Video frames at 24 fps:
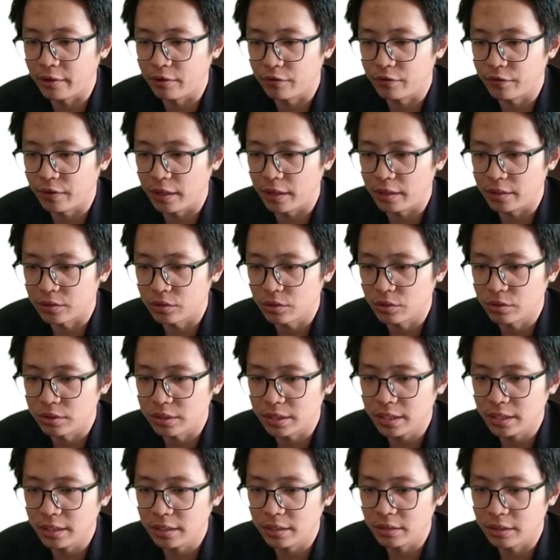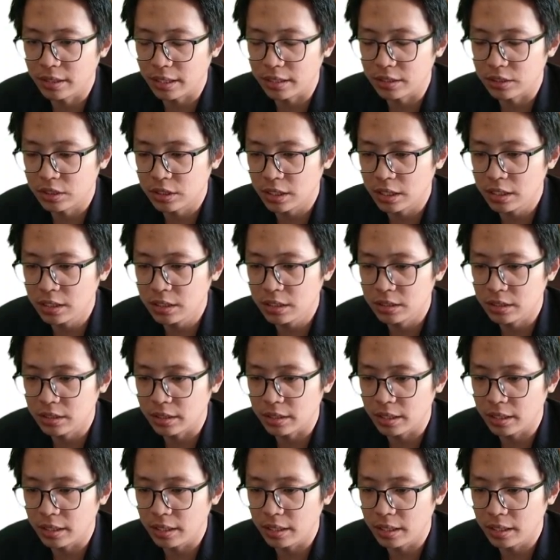alpha. So you can change
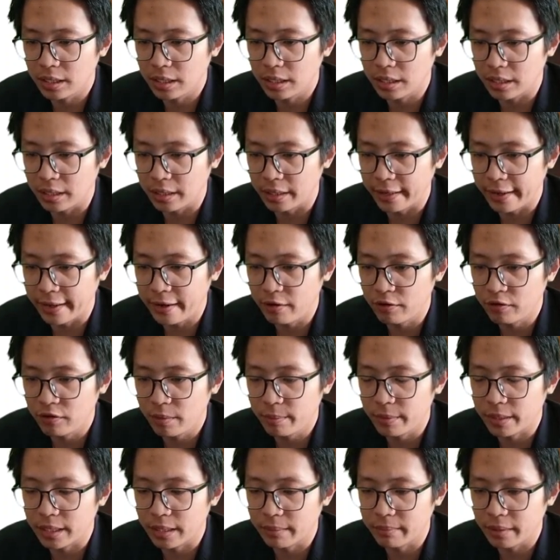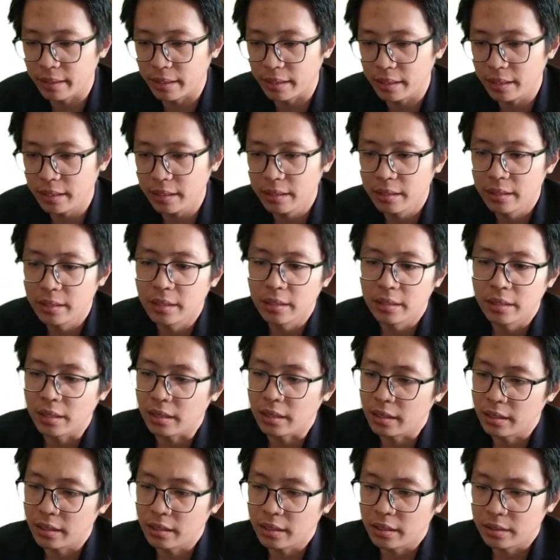the alpha become a.
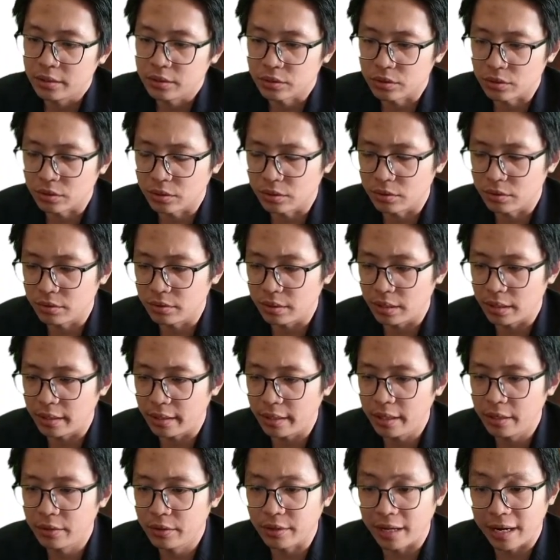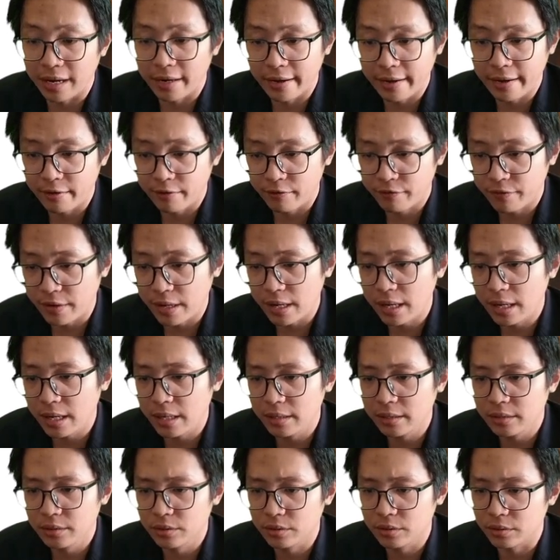So a equal to r
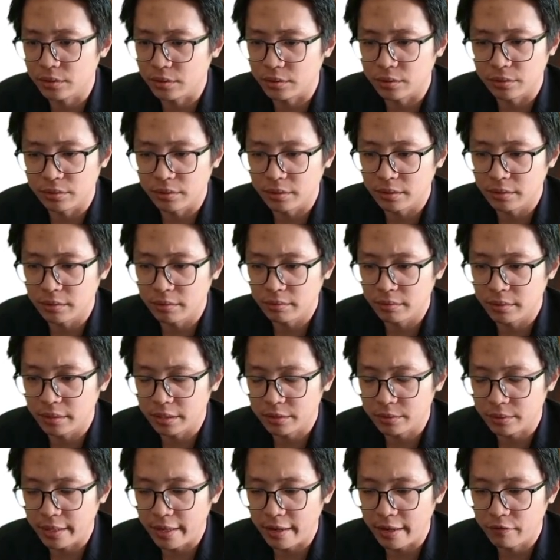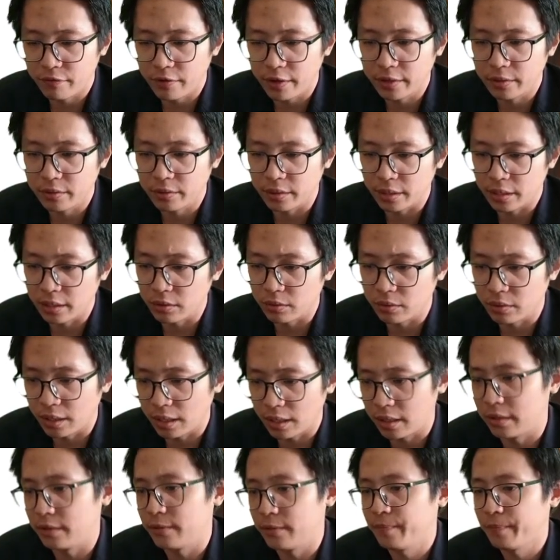alpha. So that's why alpha equal to a over
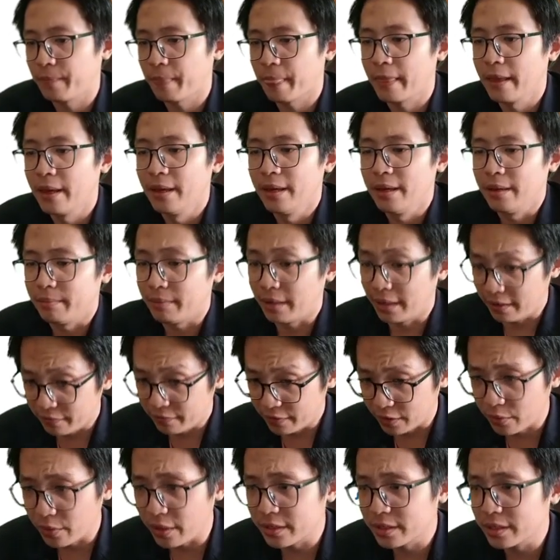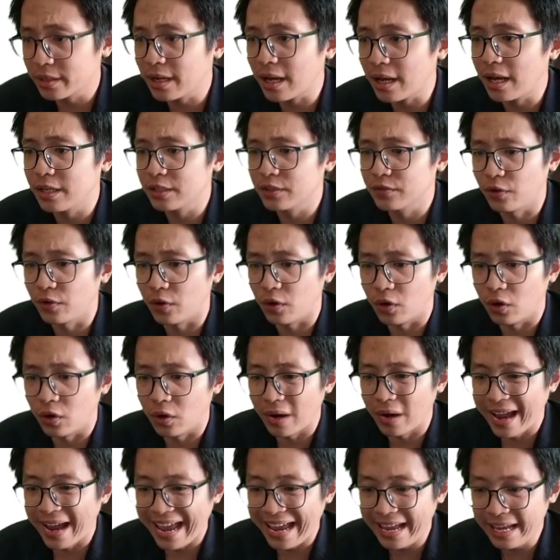r. But if the question asks
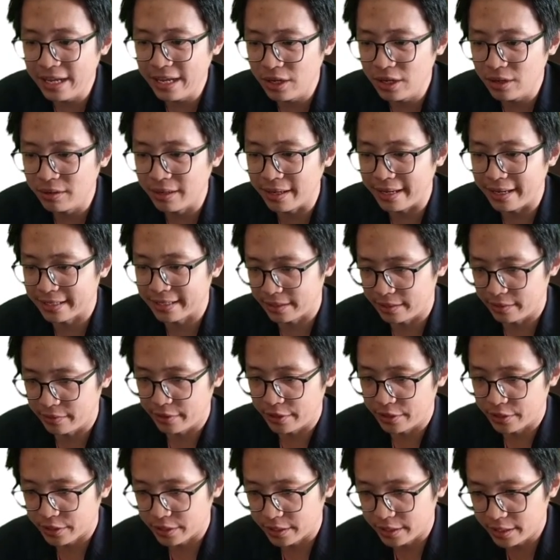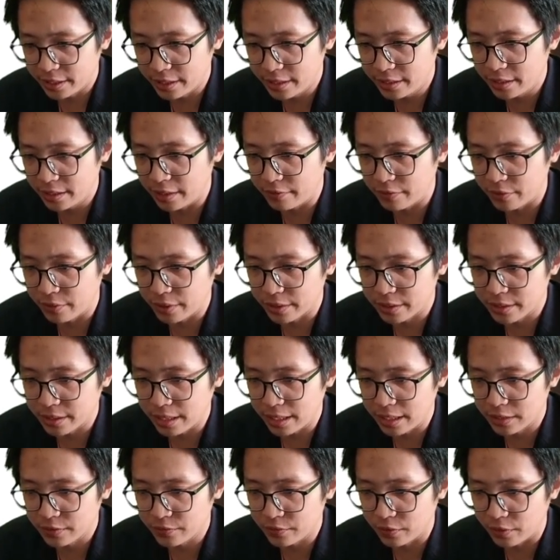for angular acceleration, then if the question
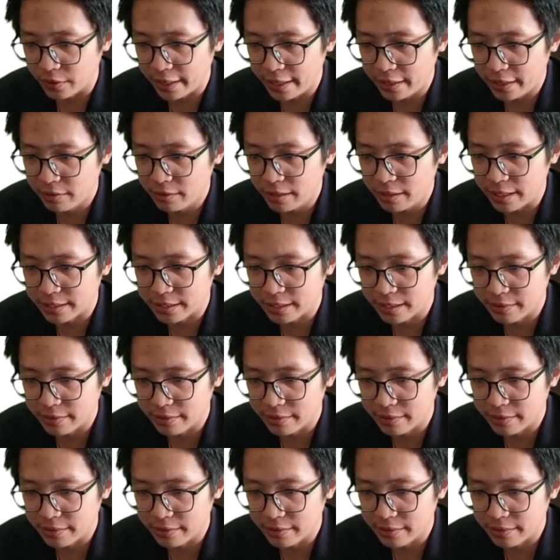asks for angular